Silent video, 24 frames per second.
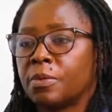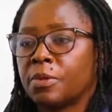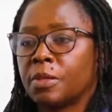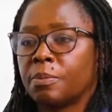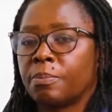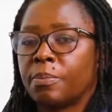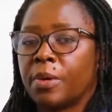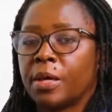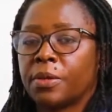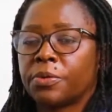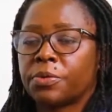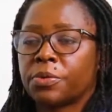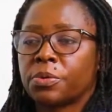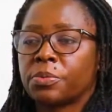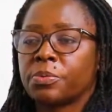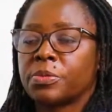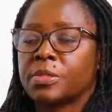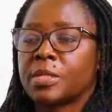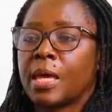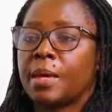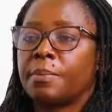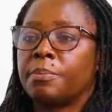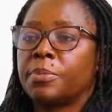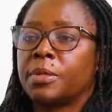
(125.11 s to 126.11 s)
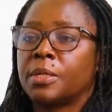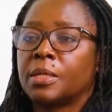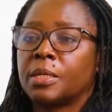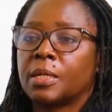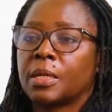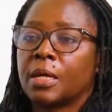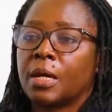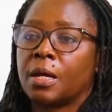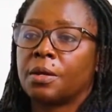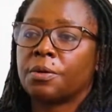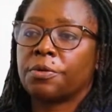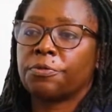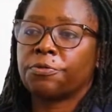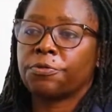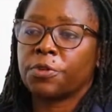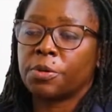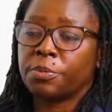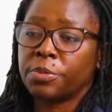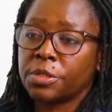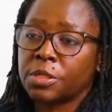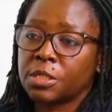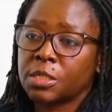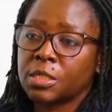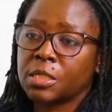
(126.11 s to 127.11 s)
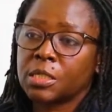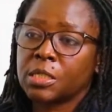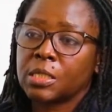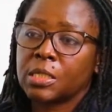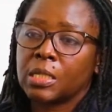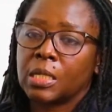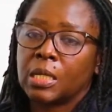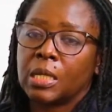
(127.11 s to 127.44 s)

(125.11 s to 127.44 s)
The bathrooms are being refurbished.